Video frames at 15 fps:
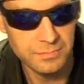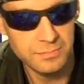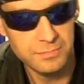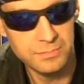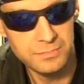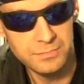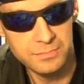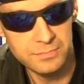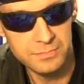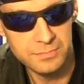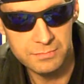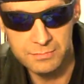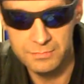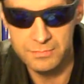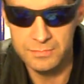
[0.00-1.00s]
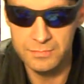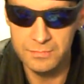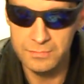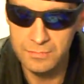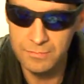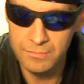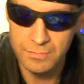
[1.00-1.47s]
When you eat breakfast,
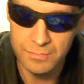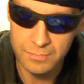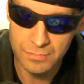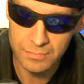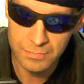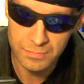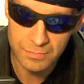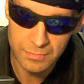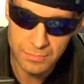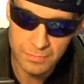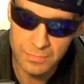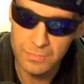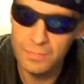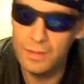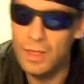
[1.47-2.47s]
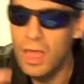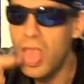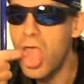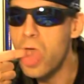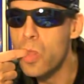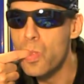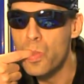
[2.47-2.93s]
do you like to
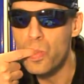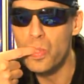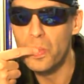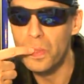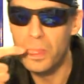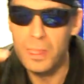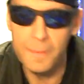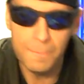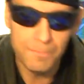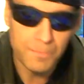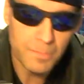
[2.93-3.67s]
walk your dog too?